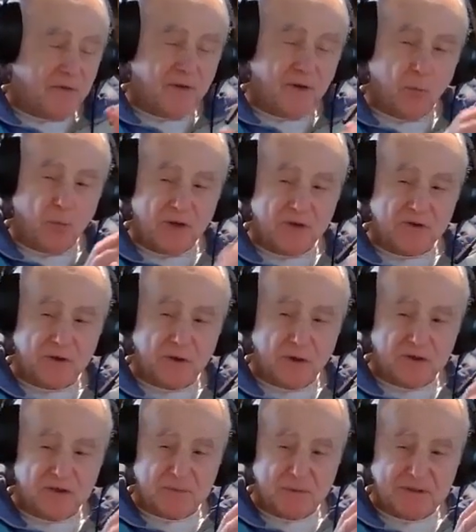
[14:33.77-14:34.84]
the
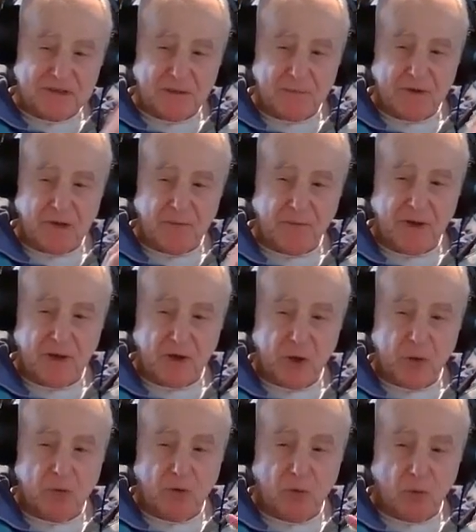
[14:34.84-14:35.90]
original specific event
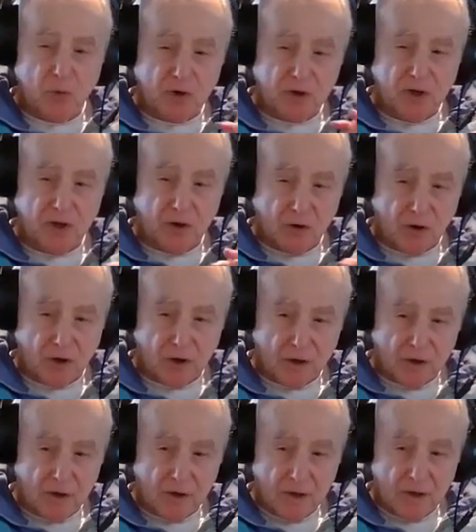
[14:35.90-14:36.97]
you were working
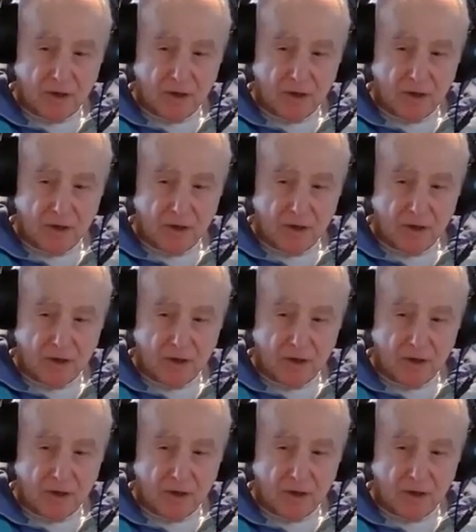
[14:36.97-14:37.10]
on